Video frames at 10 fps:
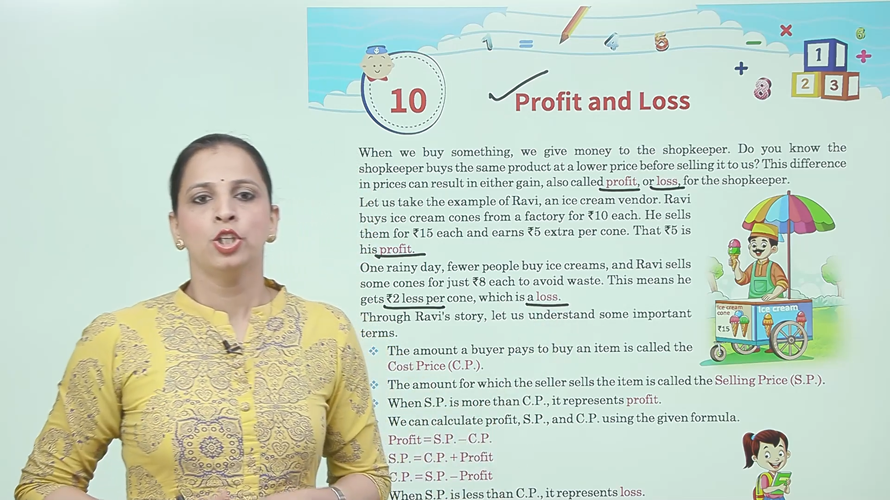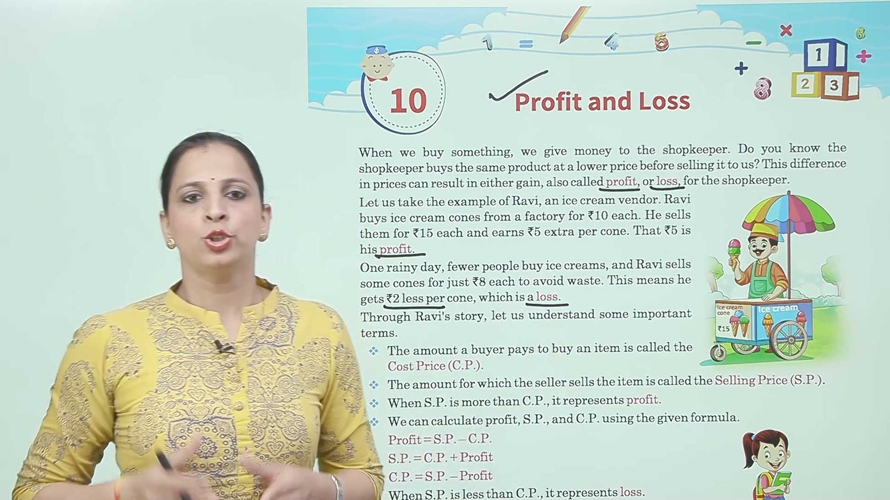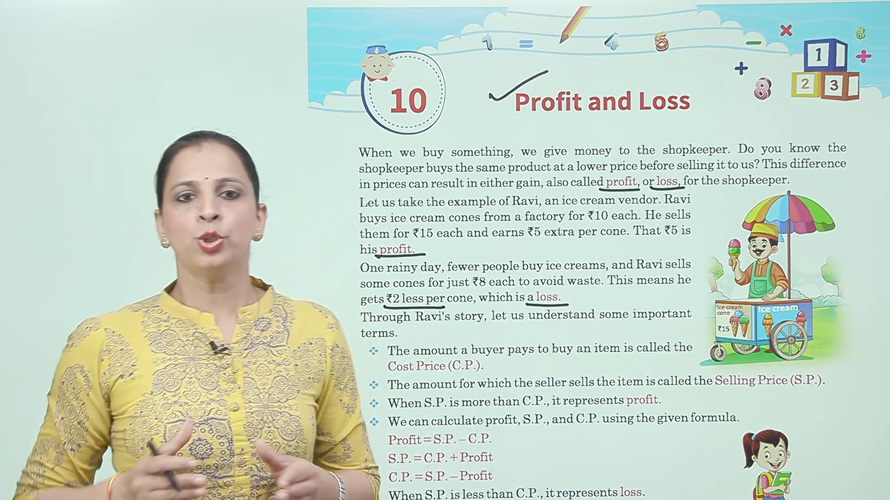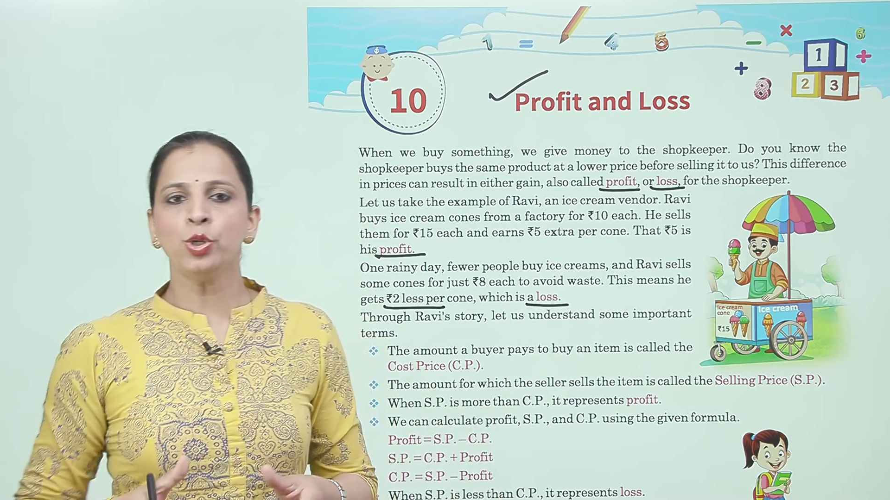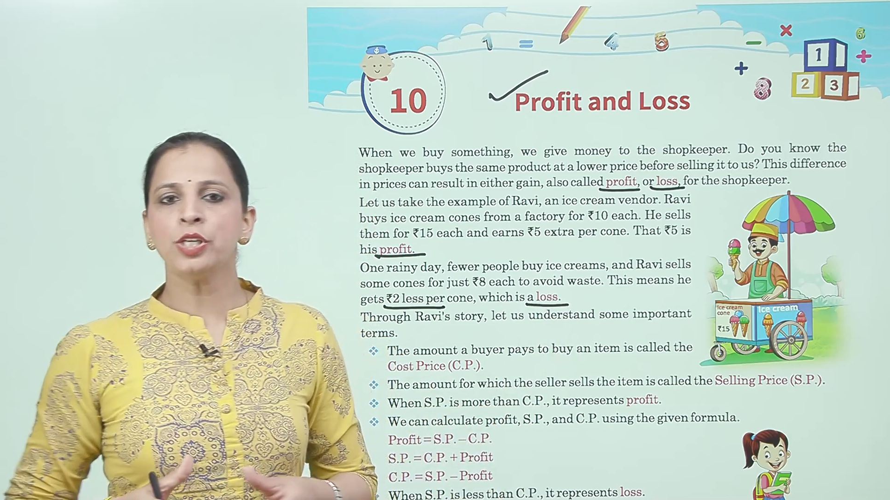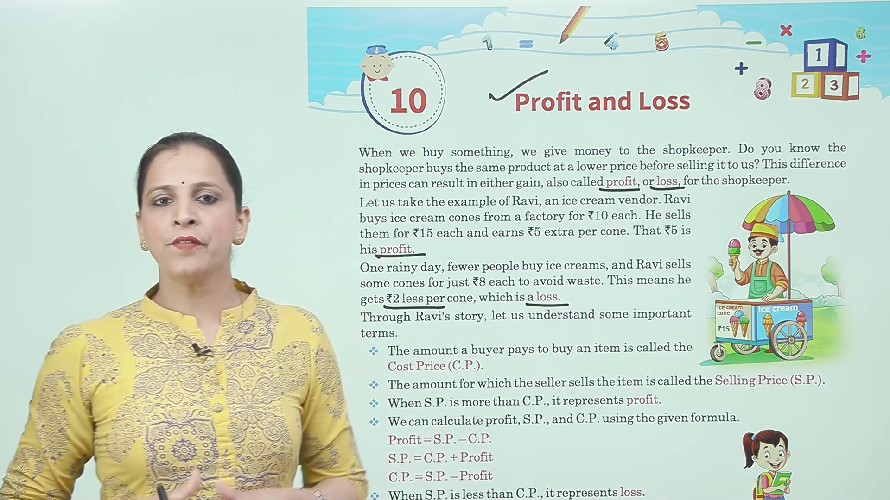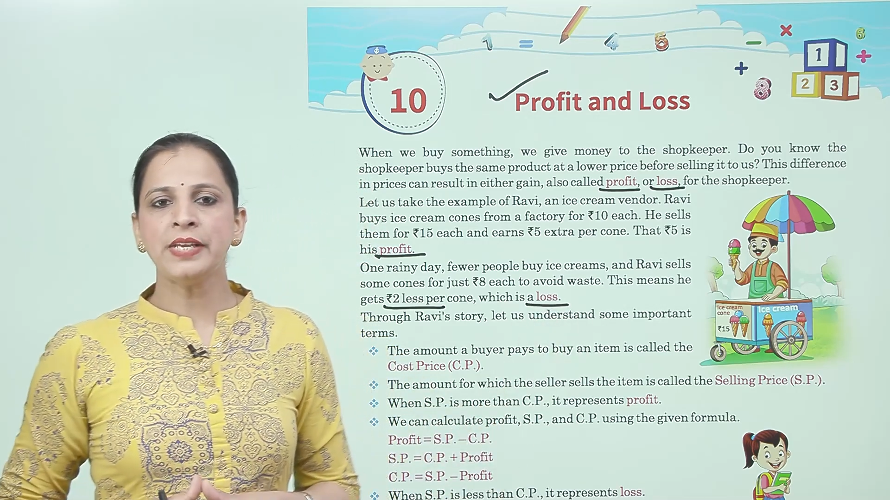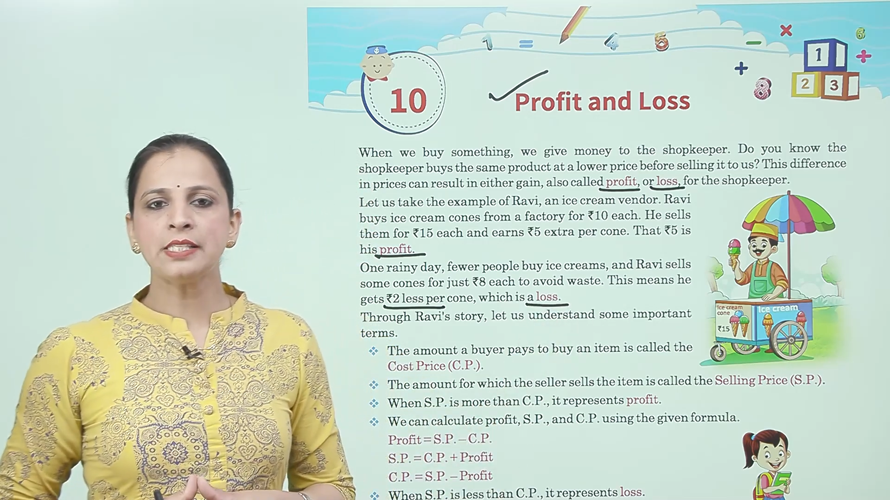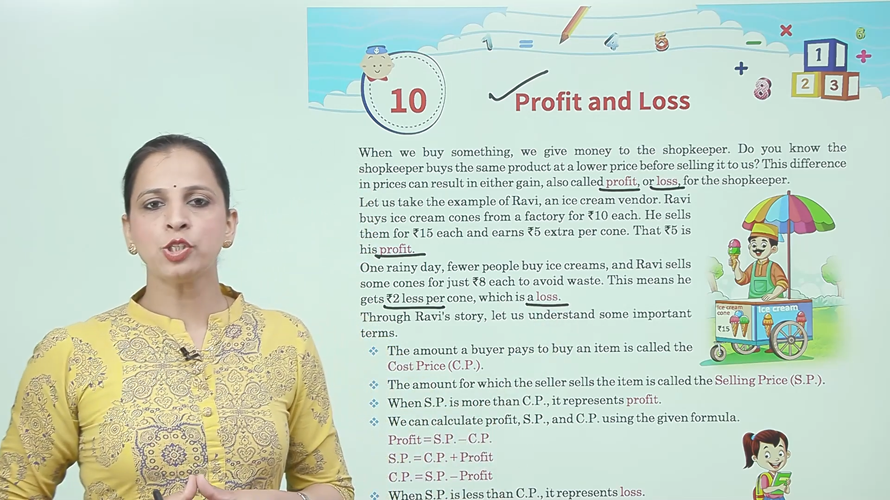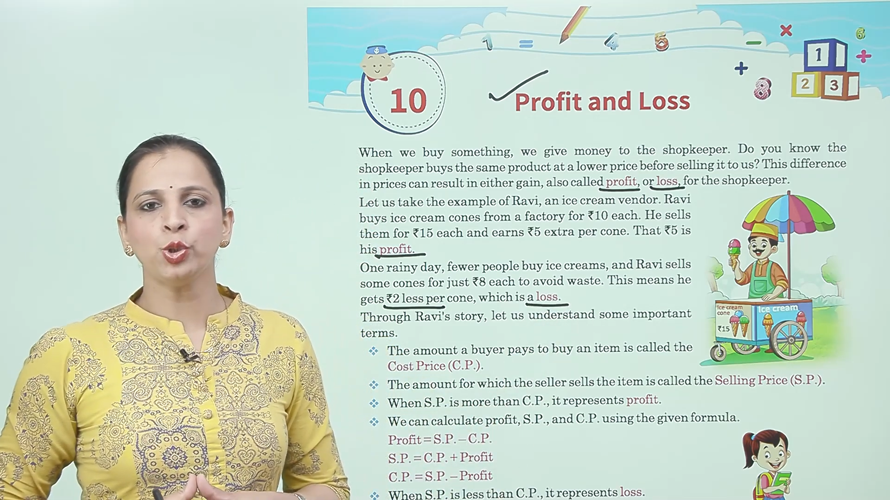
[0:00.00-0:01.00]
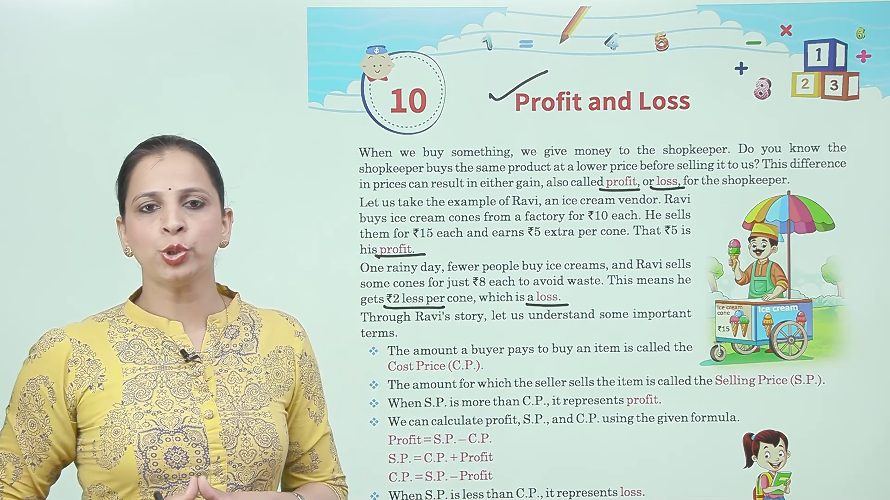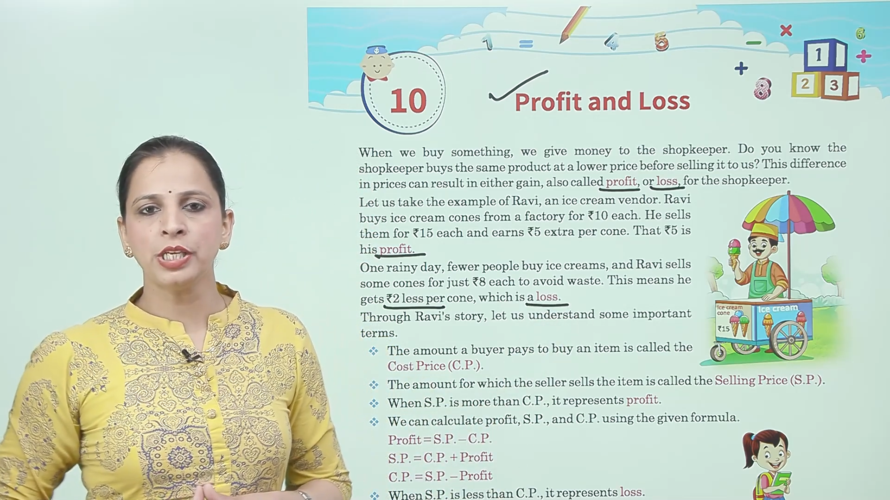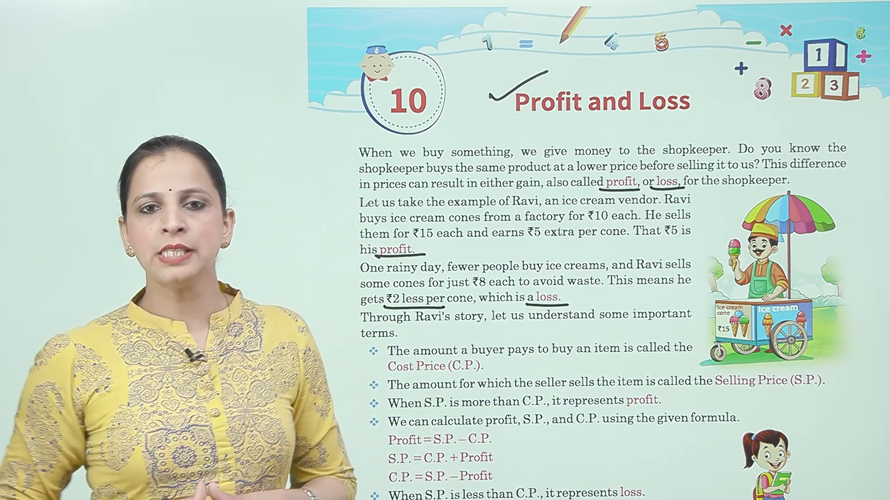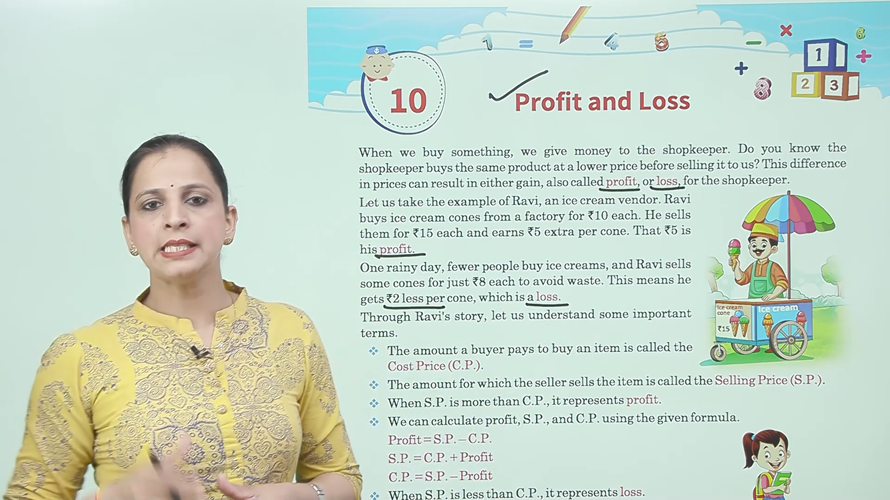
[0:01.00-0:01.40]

Through Ravi's stories,